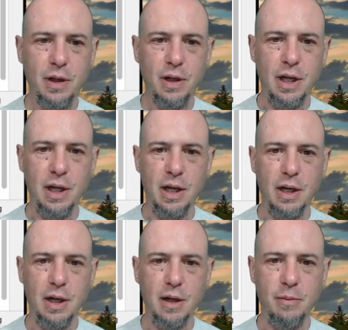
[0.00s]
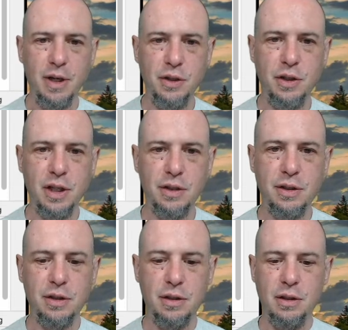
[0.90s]
uh, but is
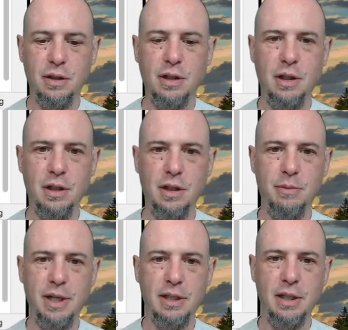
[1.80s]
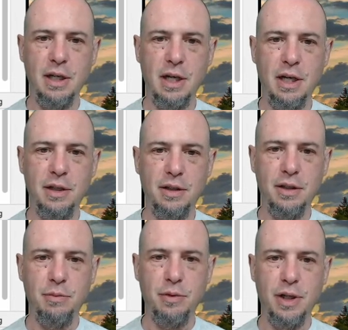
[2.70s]
just uh, is basically
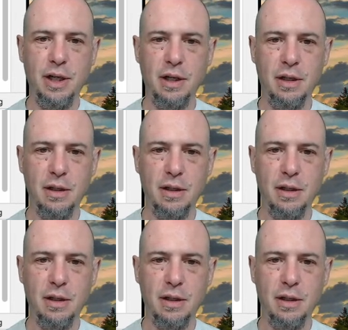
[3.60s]
non-Spring.